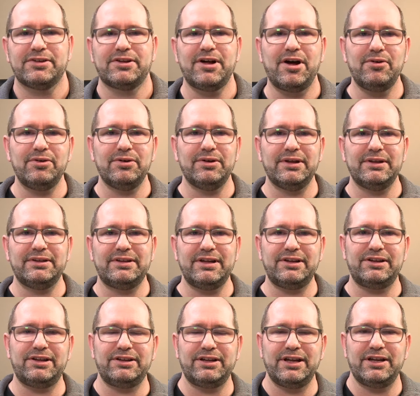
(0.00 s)
So
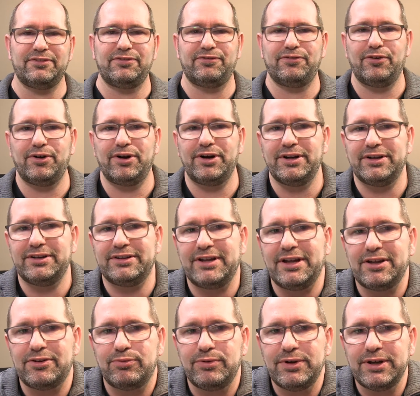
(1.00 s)
this is it for
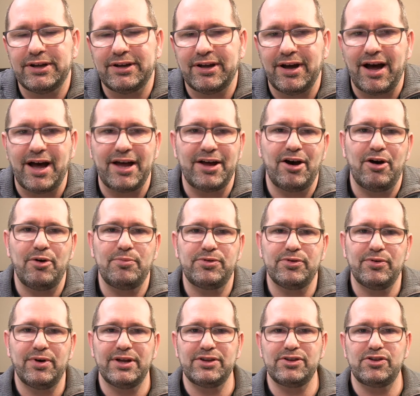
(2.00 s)
this week. I
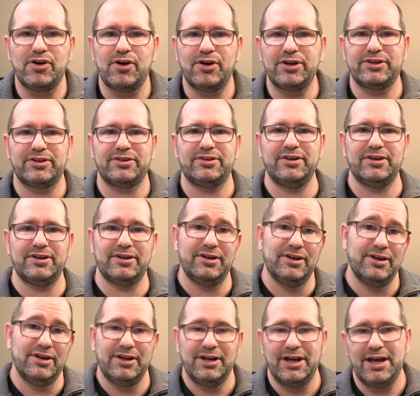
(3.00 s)
hope you enjoyed the
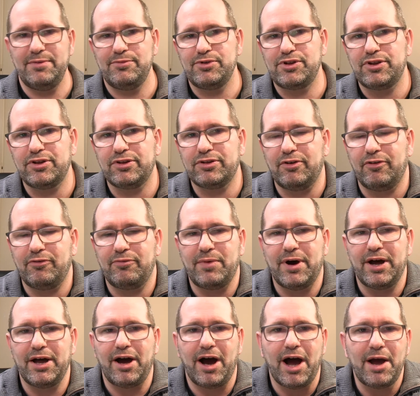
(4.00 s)
images of
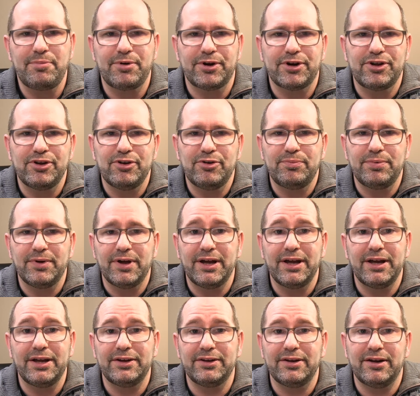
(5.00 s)
my HyperCube,
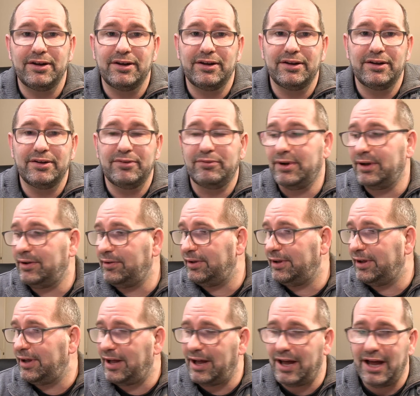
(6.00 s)
and uh, well,
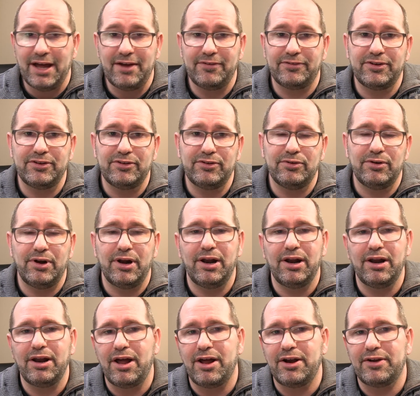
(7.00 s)
I have to do a
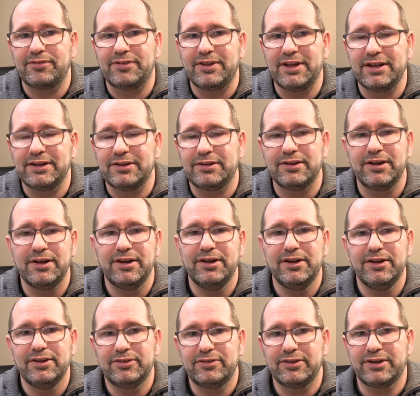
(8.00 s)
lot of things
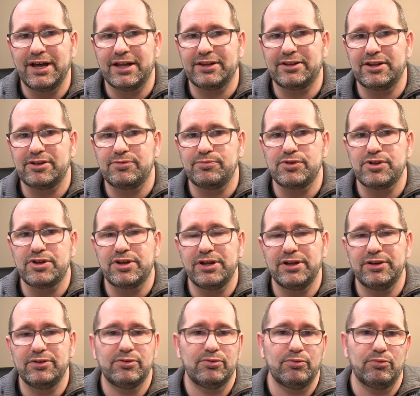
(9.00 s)
to get this
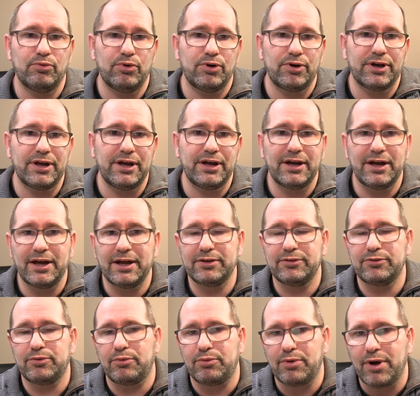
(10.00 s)
machine working
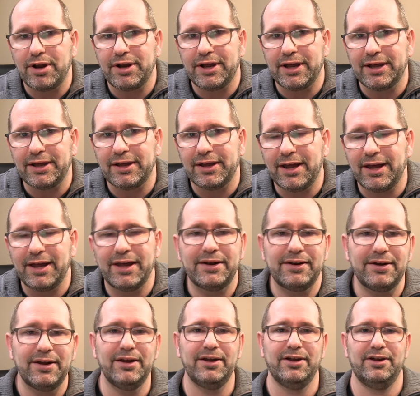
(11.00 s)
and running,
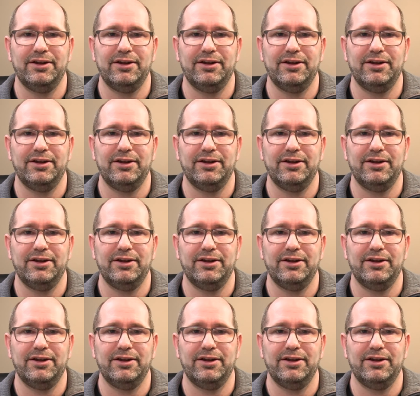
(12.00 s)
and